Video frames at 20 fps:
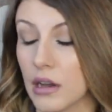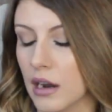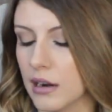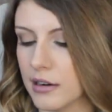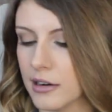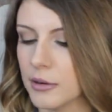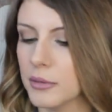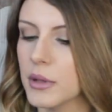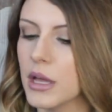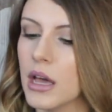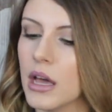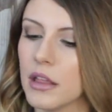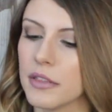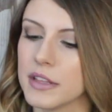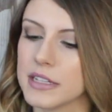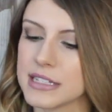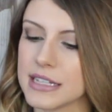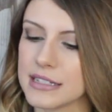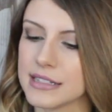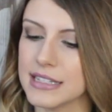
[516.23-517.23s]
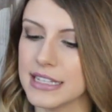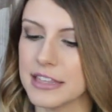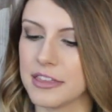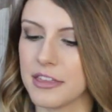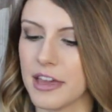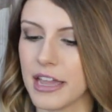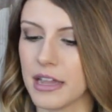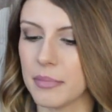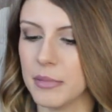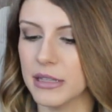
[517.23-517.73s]
I don't know. This is the
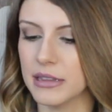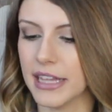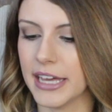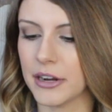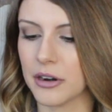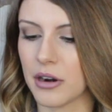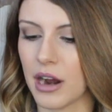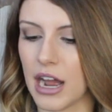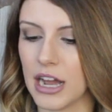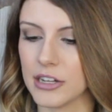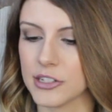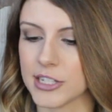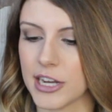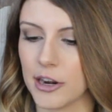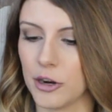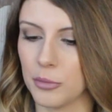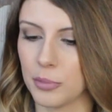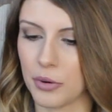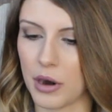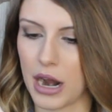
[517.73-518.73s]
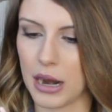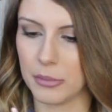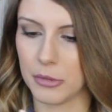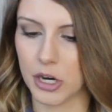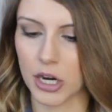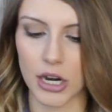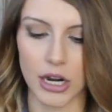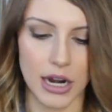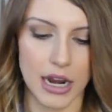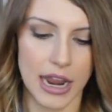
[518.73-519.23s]
Thank Me Later Eyeshadow
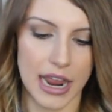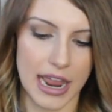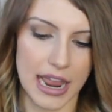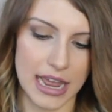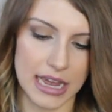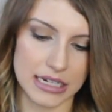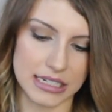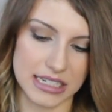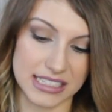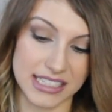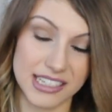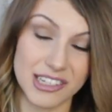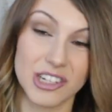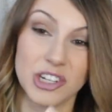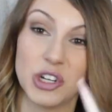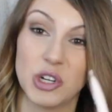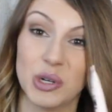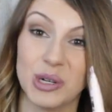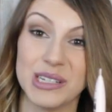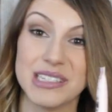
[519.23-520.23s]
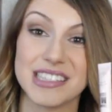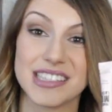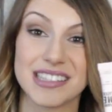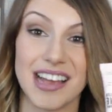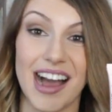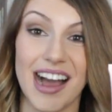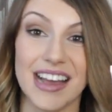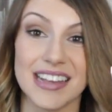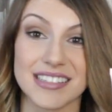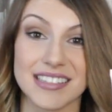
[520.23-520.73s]
Primer, and it's a good
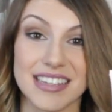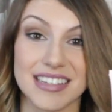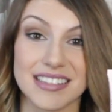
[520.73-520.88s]
size.